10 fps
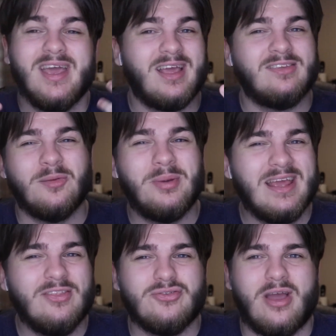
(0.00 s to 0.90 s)
Get somebody
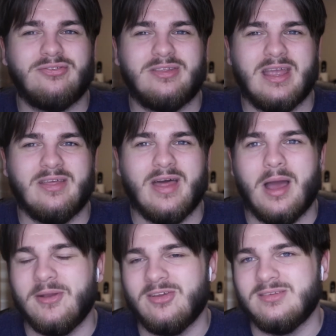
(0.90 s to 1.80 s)
interesting in there
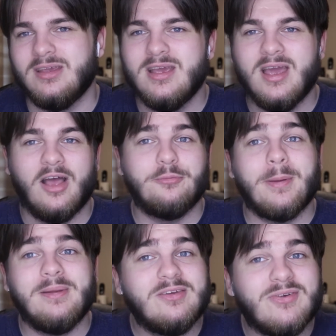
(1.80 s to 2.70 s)
because as
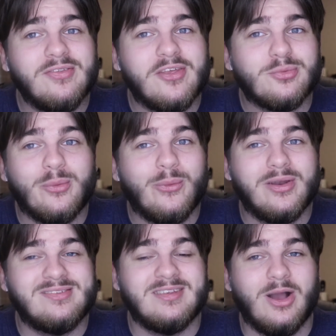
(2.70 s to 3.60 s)
Premier League fans, that's what we want
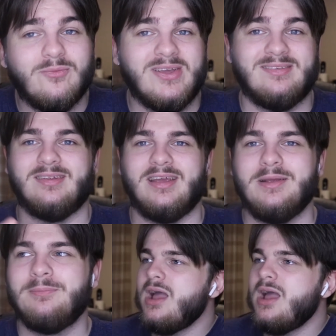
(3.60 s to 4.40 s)
to see, obviously.